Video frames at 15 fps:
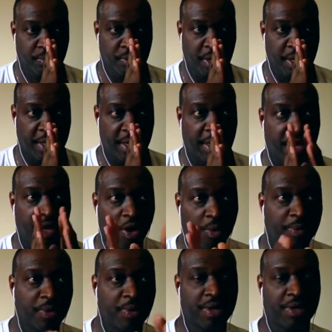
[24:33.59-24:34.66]
Okay? Can
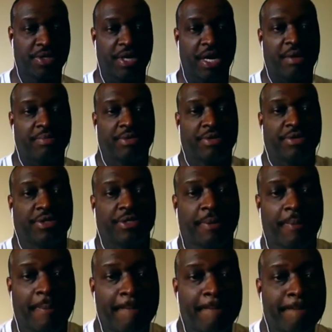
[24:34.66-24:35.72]
help you in your job search.
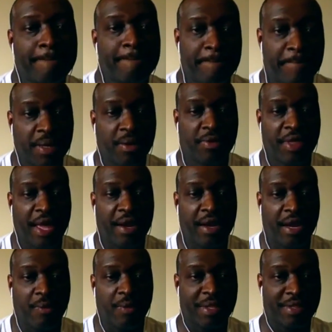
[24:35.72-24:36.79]
Build that
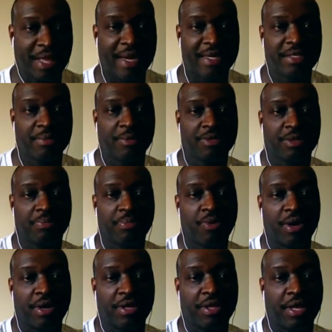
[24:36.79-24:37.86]
network. That is the most
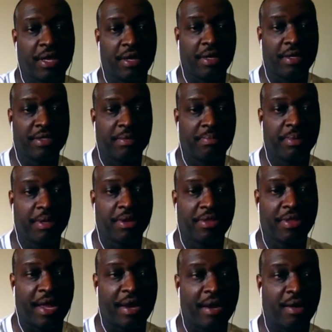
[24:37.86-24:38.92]
important thing, is to build
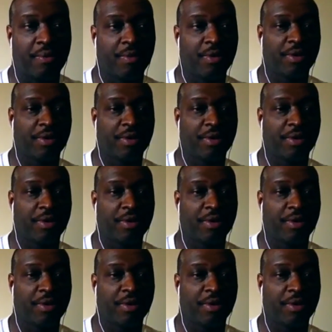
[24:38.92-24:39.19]
that network.